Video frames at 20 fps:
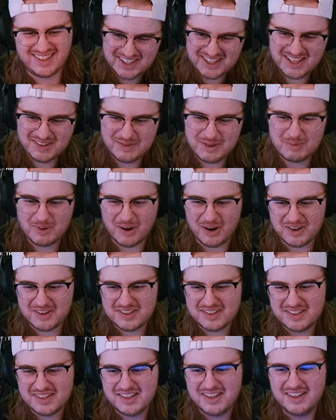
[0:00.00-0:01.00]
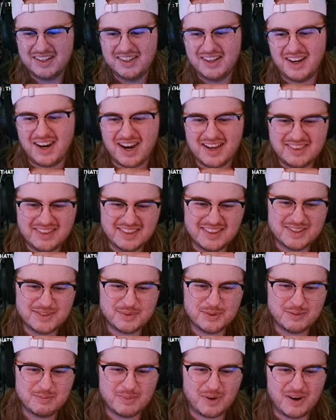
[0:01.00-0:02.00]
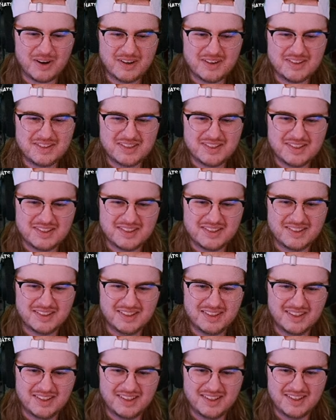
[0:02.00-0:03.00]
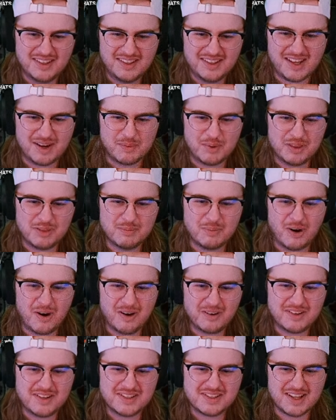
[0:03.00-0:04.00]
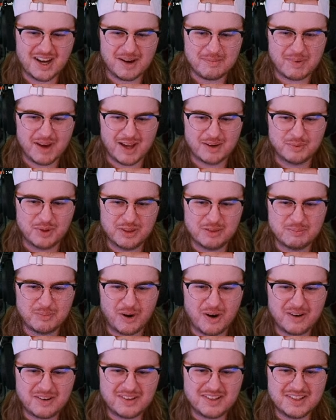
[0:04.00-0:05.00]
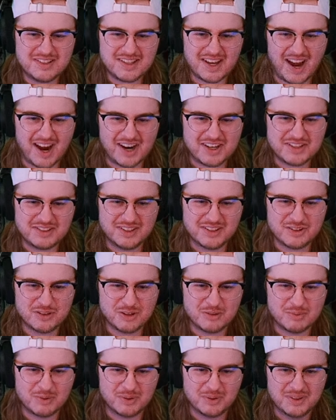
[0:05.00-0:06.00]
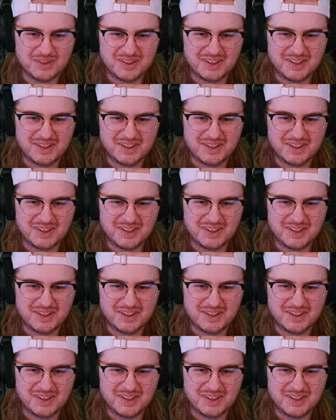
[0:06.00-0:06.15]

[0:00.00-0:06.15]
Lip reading: Give me marked. I think this with marked. Yeah, with marked, it's not bad. With marked, it's actually doable.